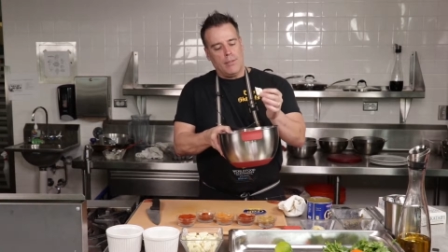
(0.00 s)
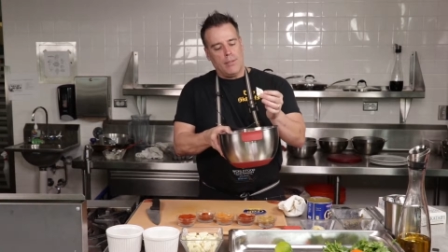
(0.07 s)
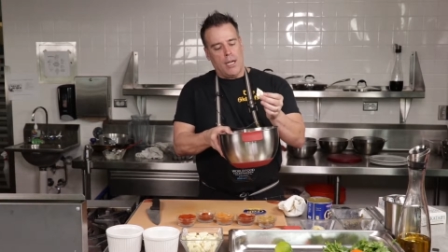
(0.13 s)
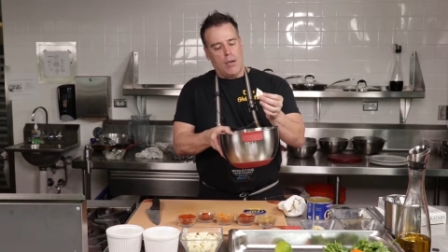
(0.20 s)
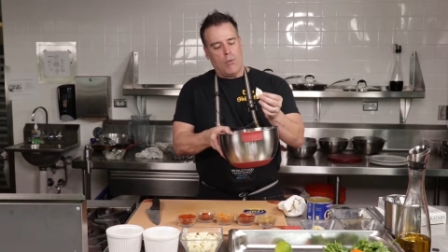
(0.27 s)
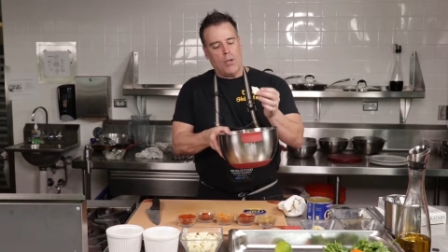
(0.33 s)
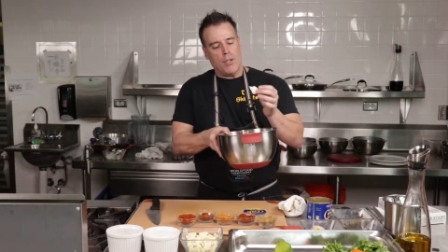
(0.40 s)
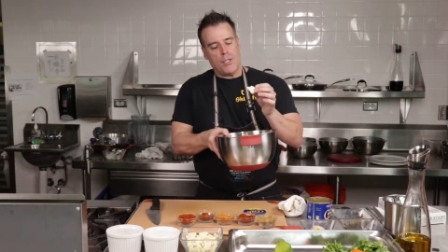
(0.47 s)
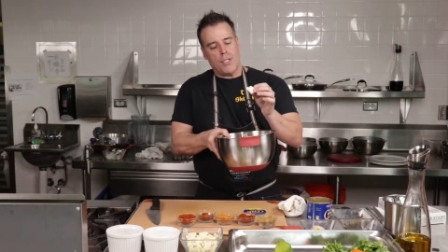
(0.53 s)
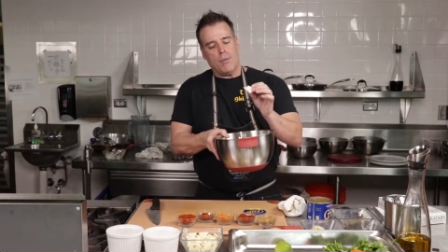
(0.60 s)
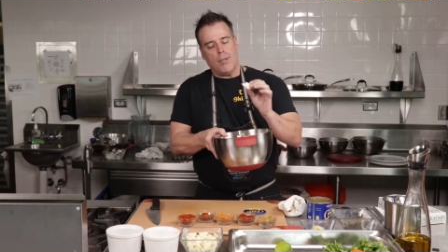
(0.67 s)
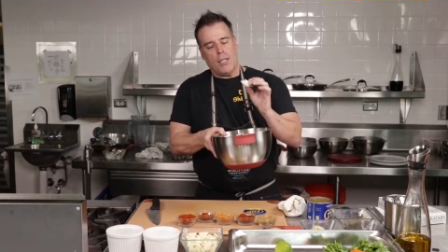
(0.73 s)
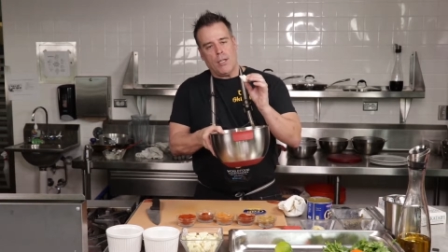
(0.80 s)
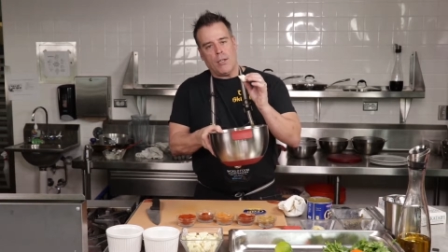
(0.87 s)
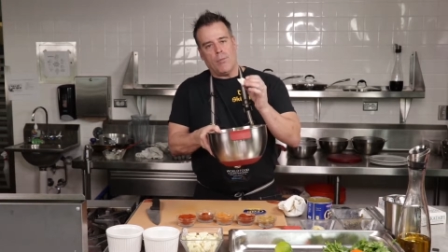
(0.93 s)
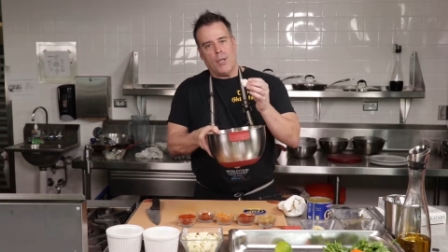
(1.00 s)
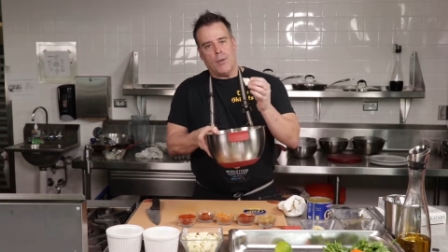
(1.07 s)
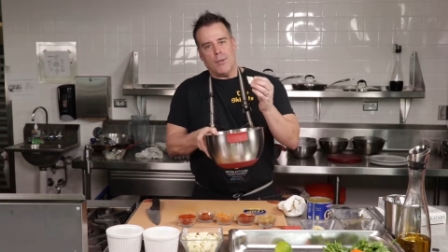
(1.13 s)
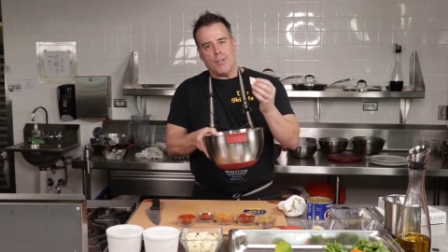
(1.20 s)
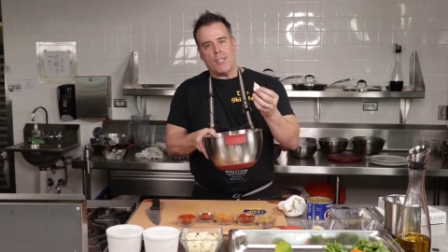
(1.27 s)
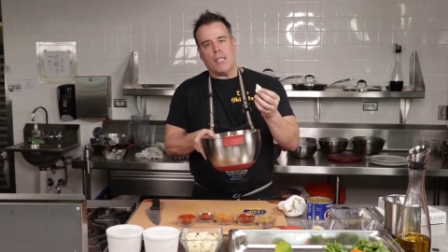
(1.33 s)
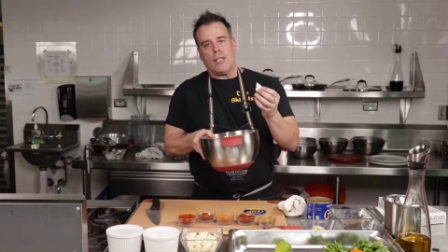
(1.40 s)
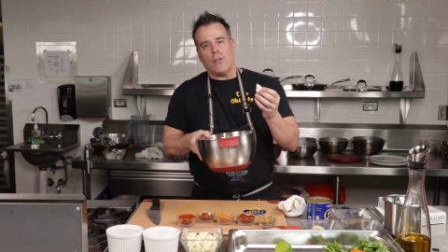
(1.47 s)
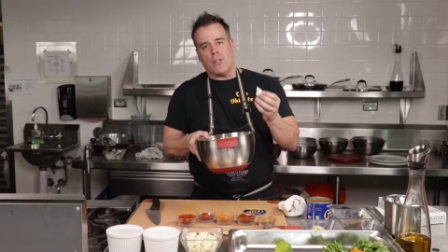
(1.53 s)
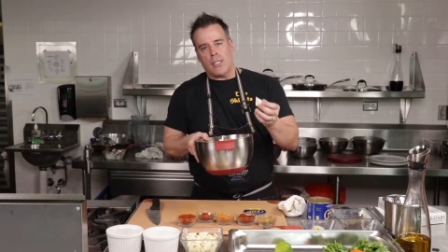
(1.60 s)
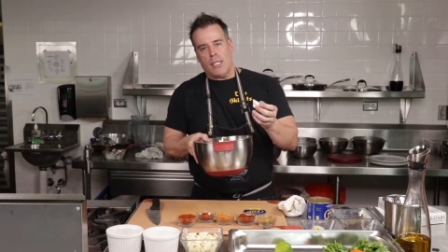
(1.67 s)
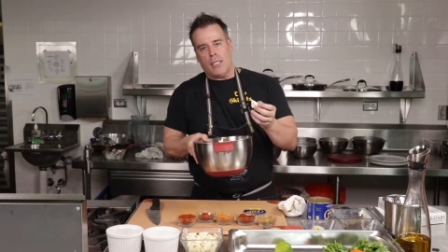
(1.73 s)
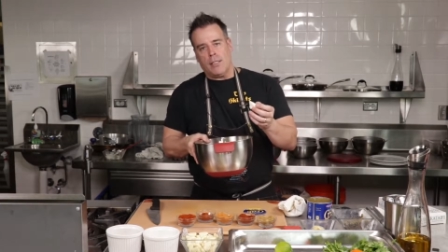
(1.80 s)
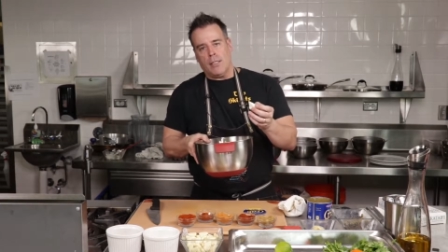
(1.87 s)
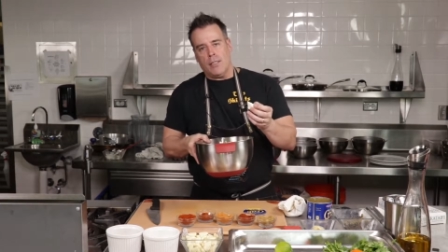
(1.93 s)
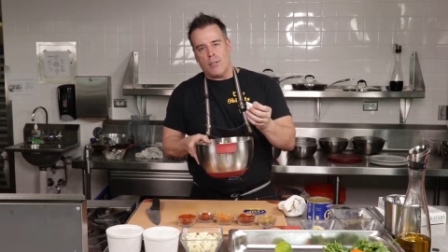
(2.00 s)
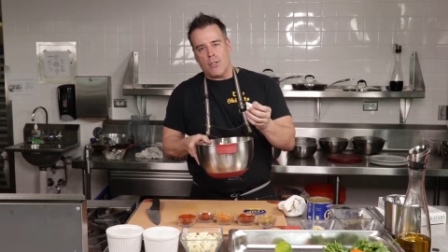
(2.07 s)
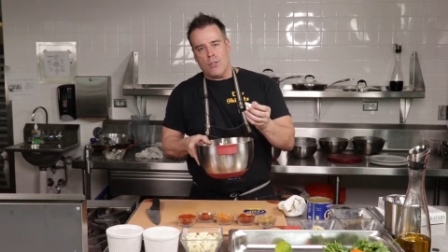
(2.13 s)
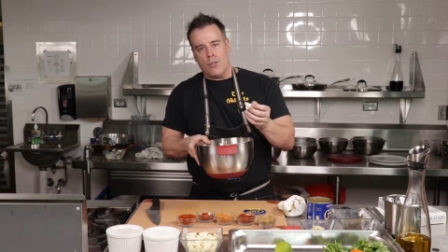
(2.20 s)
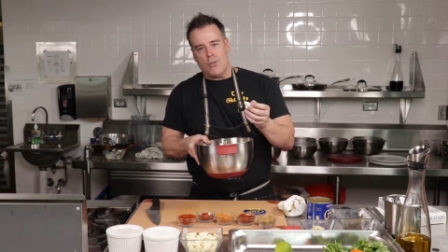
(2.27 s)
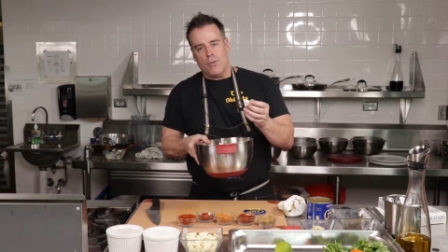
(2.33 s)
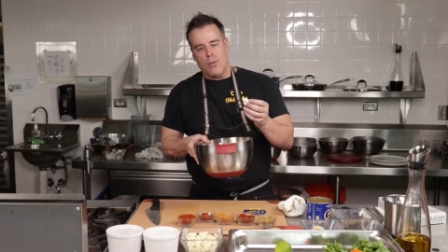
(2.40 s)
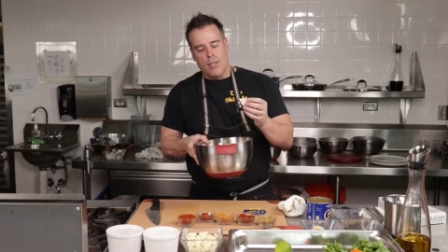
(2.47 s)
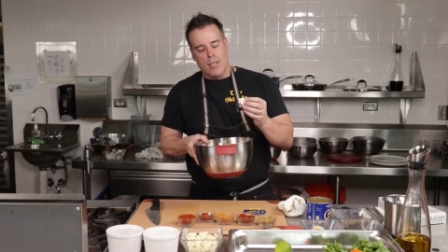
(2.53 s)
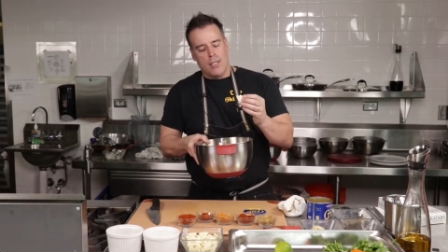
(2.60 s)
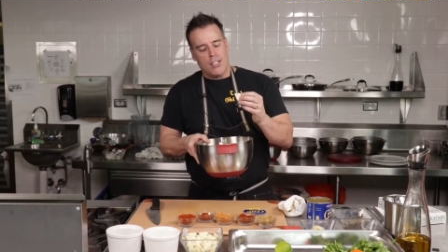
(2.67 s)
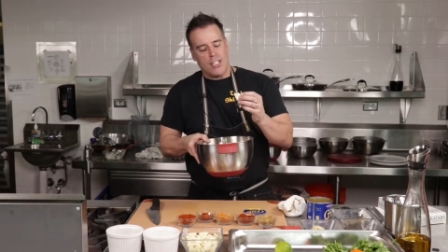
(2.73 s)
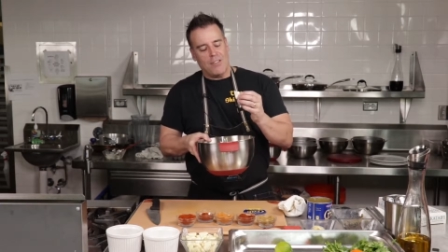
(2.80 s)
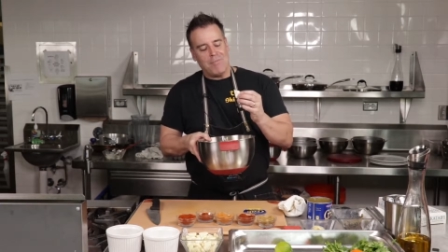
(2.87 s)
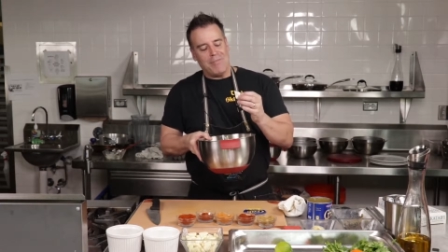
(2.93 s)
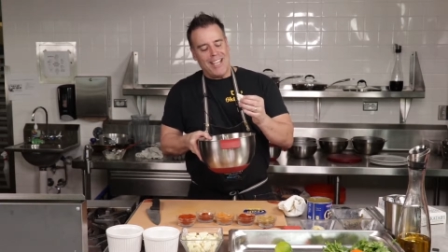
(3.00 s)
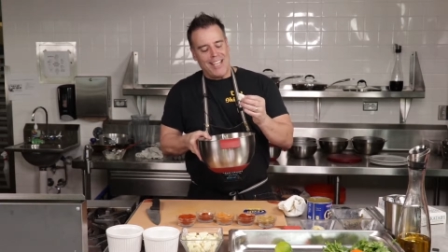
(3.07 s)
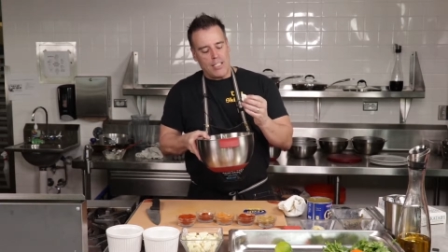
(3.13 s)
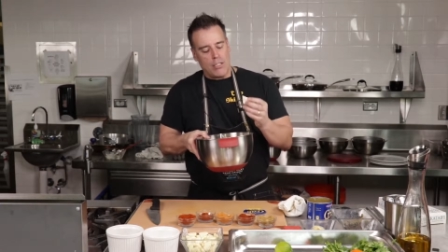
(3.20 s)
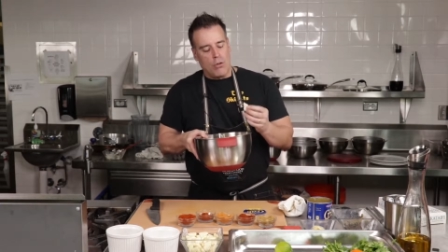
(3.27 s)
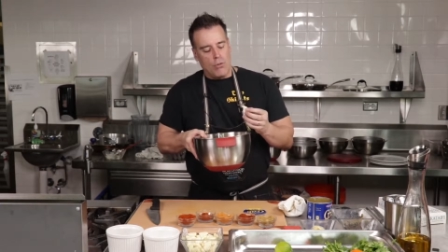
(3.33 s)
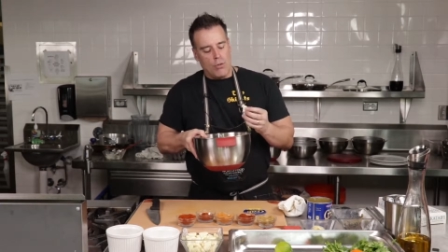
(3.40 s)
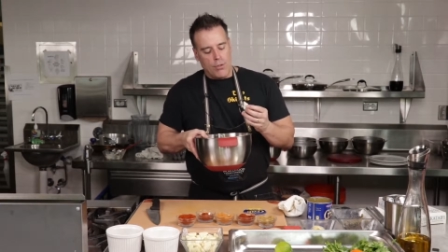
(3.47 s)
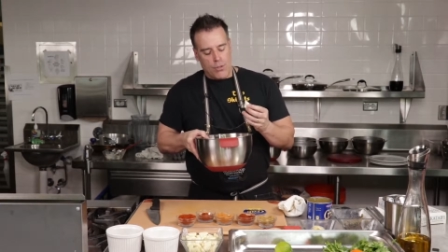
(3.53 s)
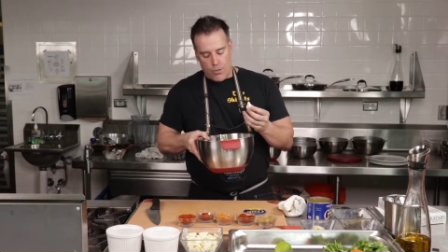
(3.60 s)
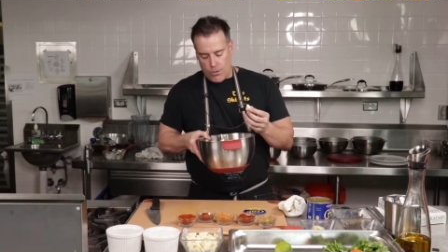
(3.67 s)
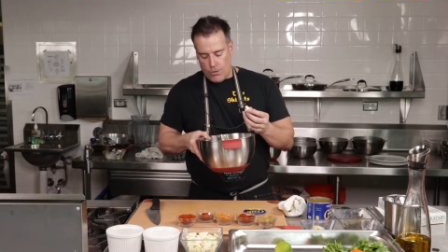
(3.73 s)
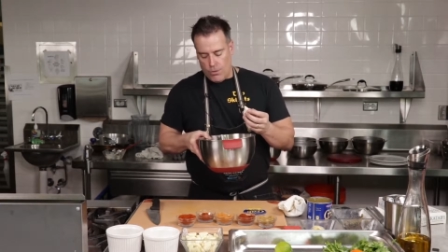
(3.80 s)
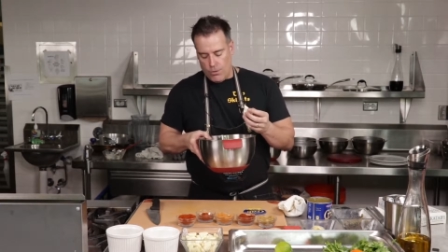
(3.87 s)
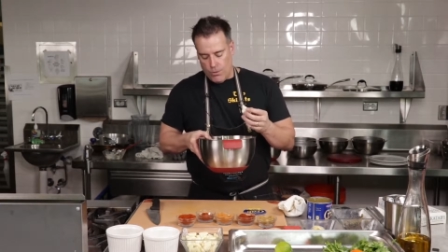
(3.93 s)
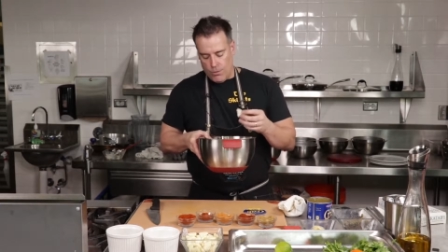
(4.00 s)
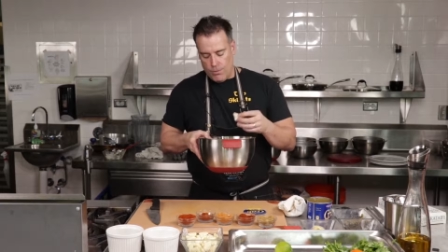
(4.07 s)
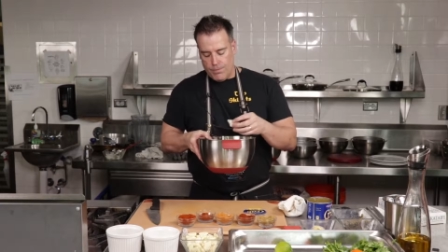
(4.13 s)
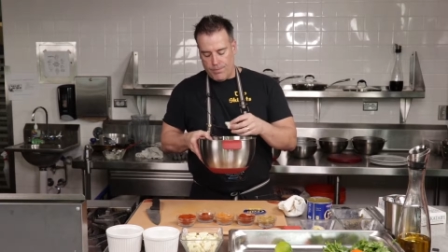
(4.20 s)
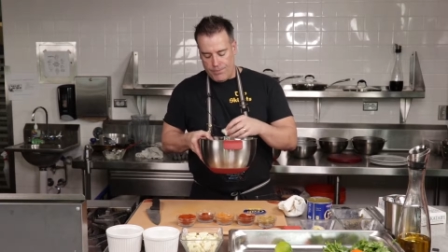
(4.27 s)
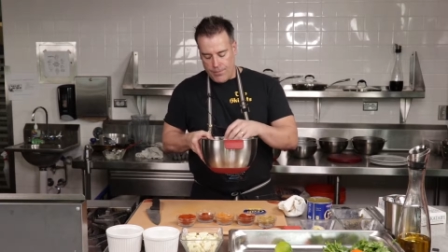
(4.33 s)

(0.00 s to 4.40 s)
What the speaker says: I want something that you're going to be able to sink your teeth into, something that's going to